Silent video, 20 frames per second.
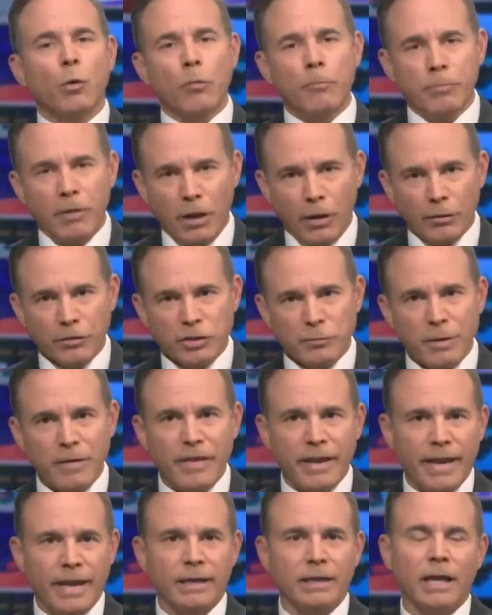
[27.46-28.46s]
were repulsed by
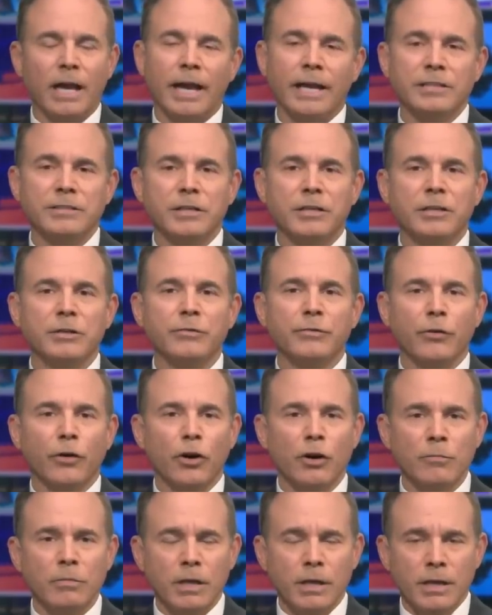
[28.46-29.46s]
the headlines that
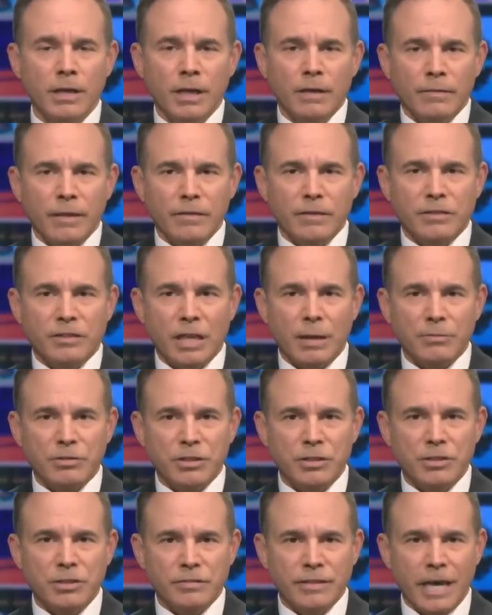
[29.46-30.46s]
confirmed that the
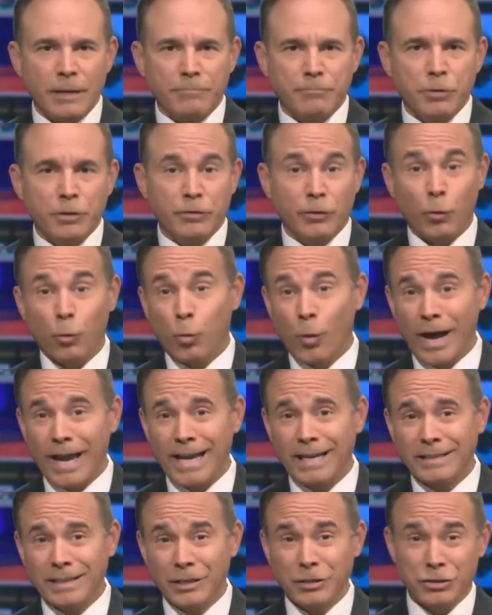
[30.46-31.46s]
substance that put the
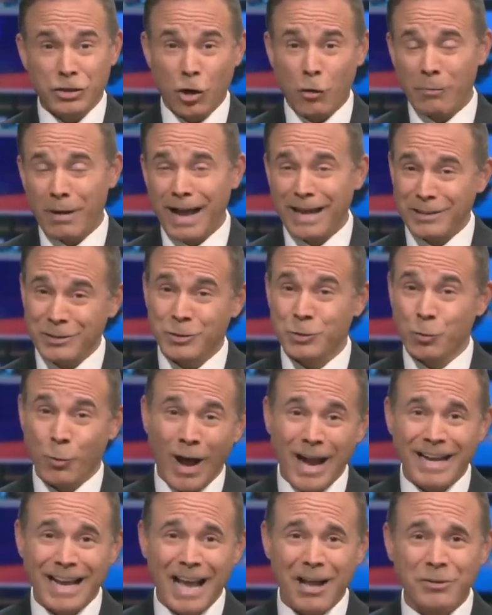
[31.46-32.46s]
white in Joe Biden's
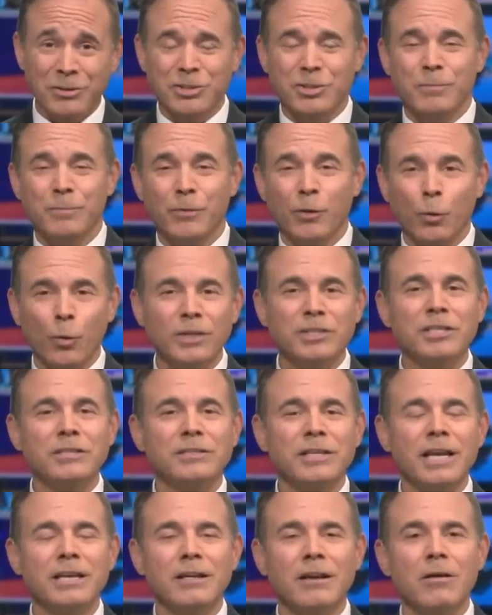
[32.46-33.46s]
White House was
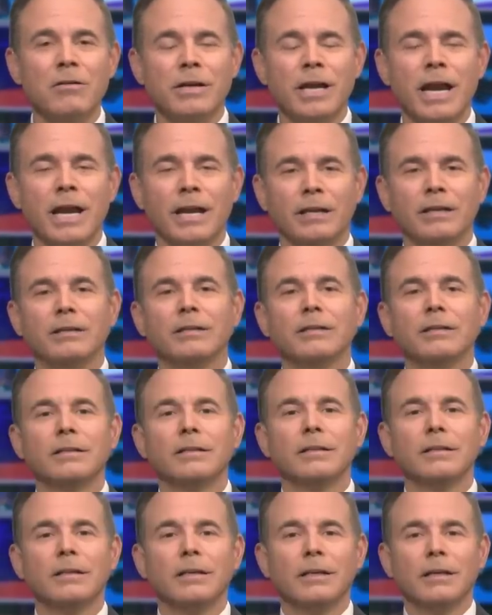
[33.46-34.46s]
indeed cocaine.
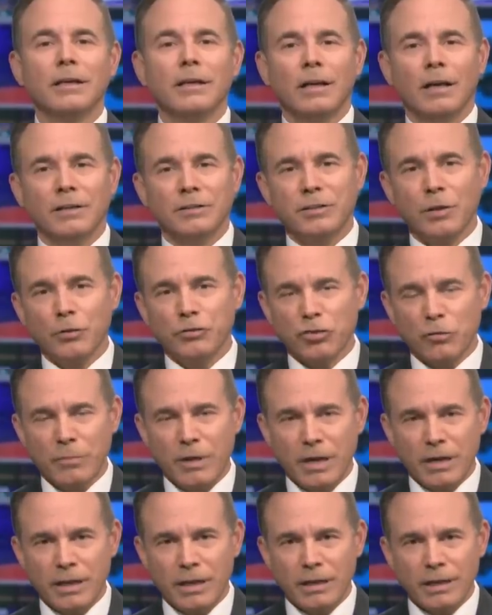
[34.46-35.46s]
On social
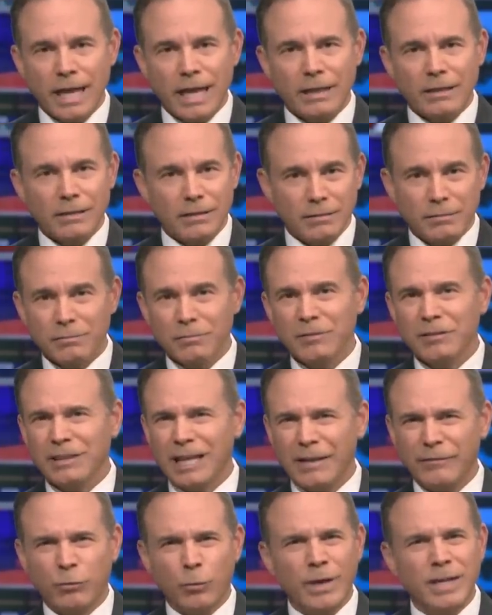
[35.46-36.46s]
media, like
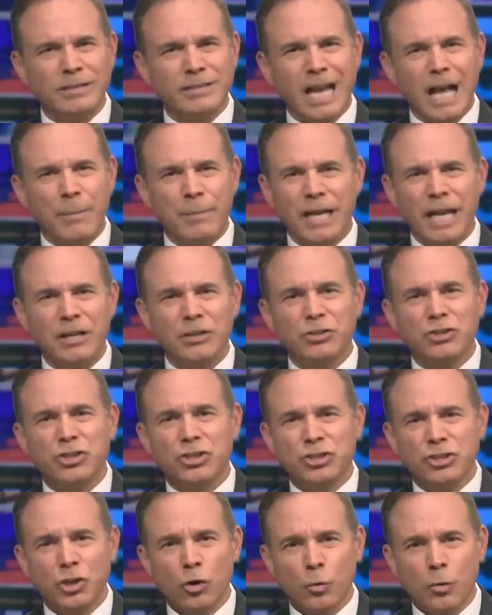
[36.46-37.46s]
left wing dominated
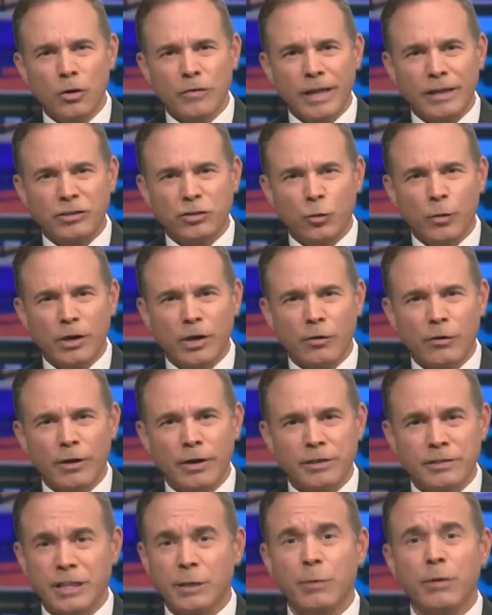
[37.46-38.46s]
sewer that Twitter
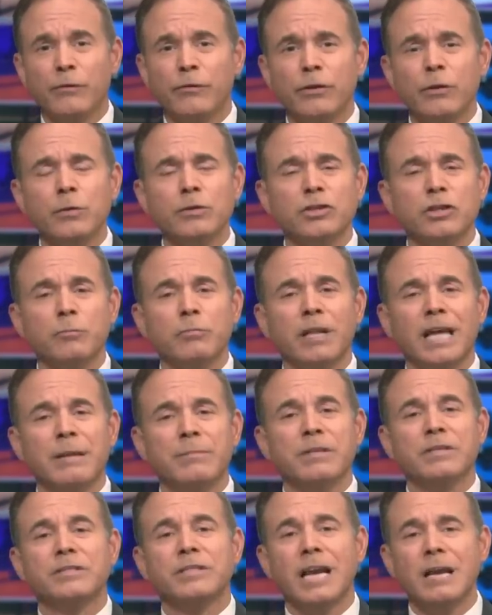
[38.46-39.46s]
is, they refuse to
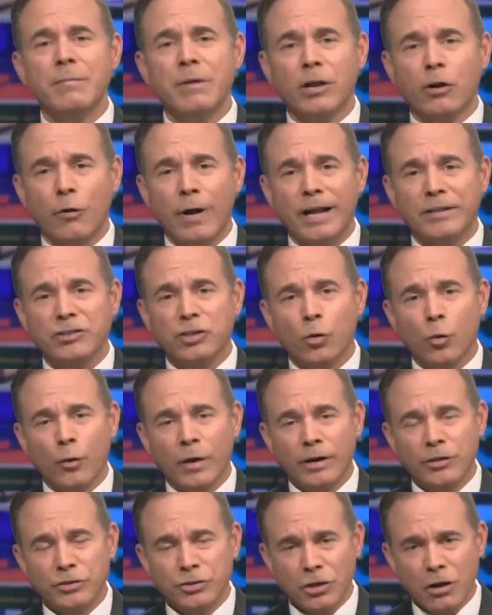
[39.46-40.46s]
blame the Democrats who
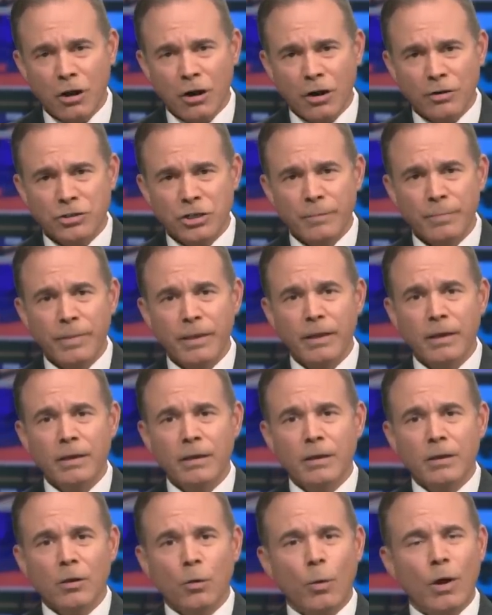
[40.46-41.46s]
are in charge,
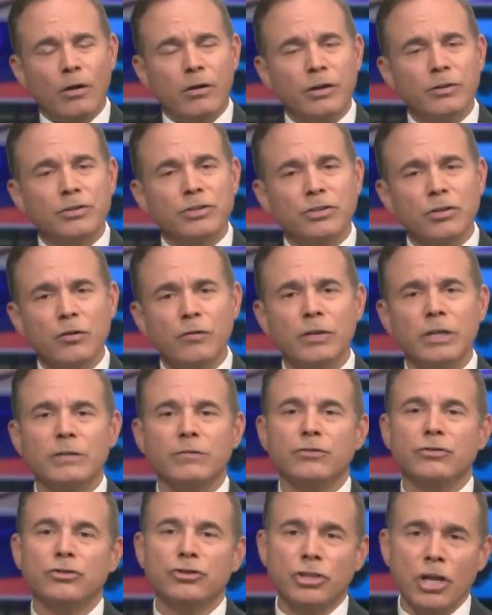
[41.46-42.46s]
while
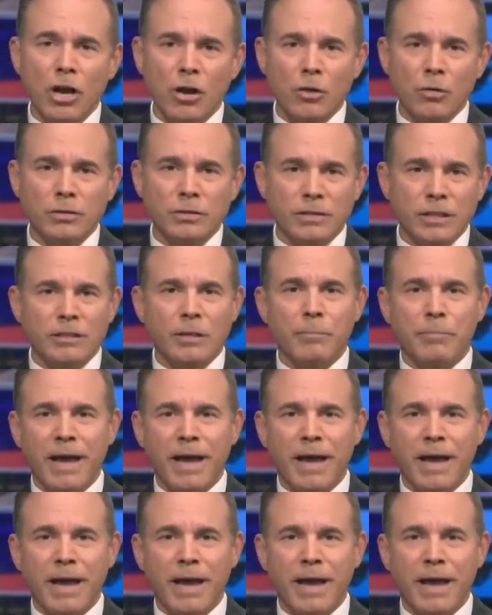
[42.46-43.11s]
conservatives joke that the